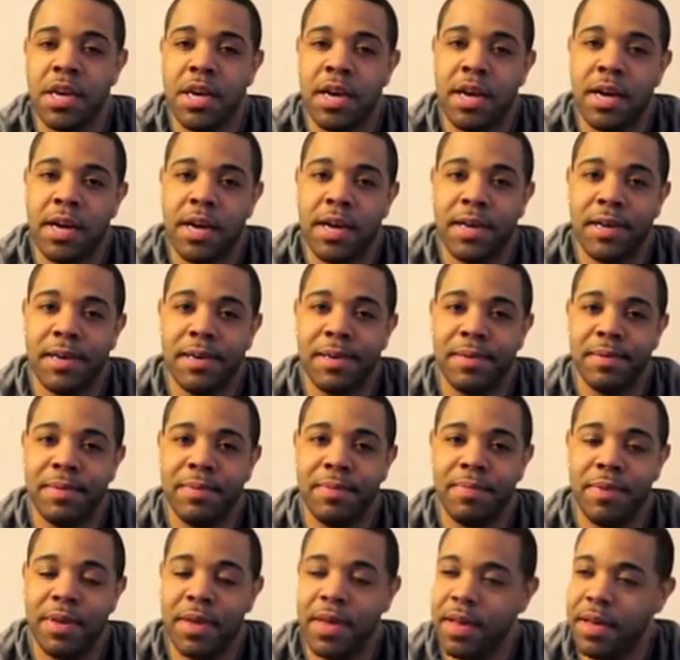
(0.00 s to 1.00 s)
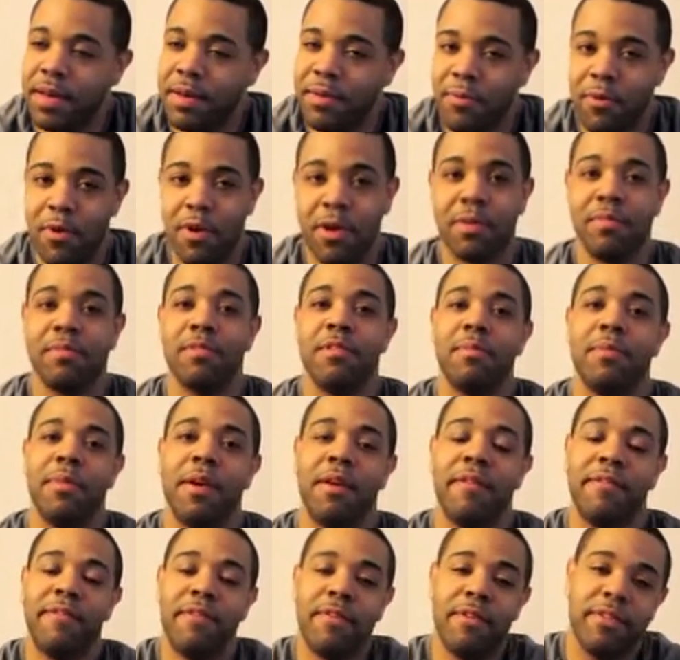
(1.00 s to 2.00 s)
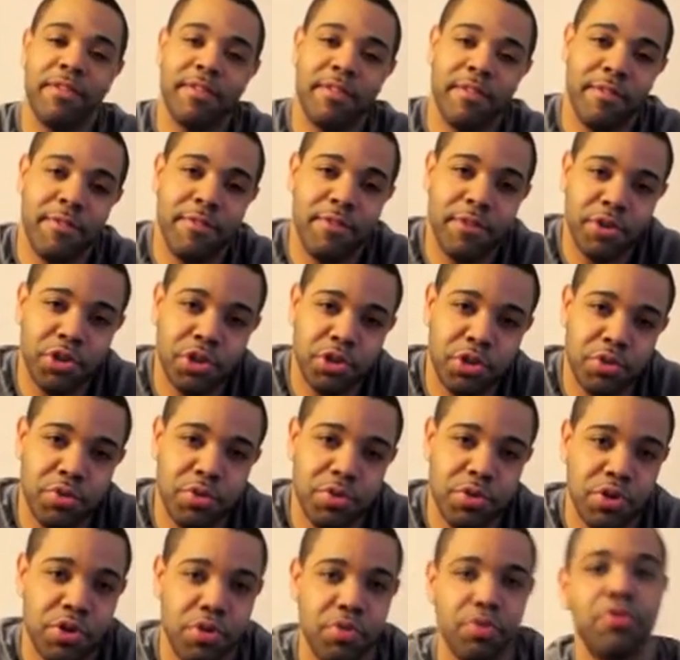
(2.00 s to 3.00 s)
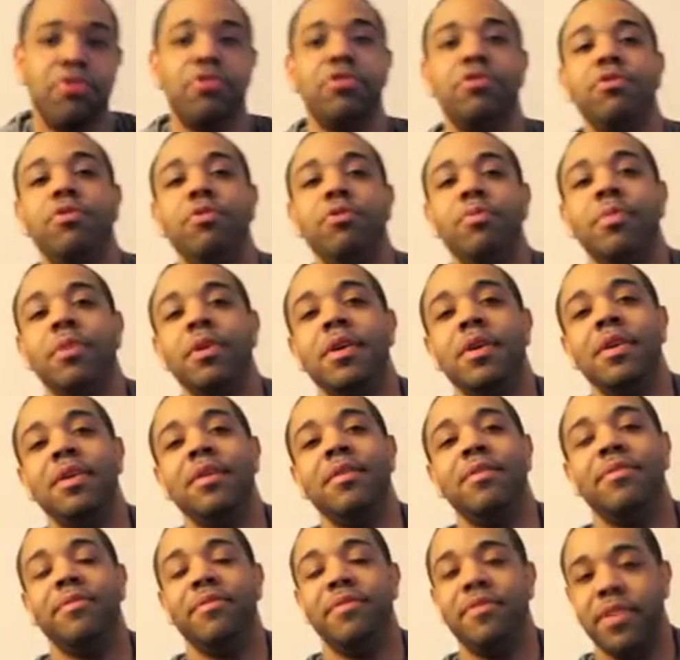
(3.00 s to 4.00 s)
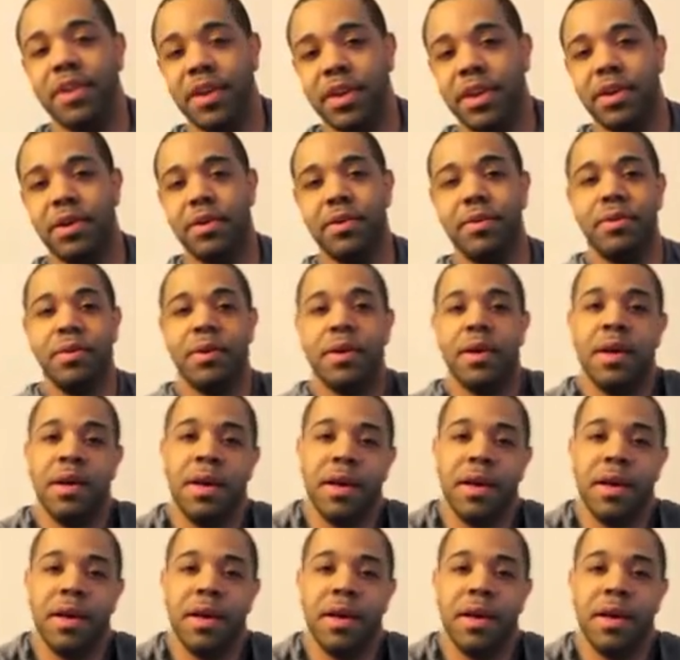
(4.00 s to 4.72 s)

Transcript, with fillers: Uh, but yeah, welcome to my first official YouTube video.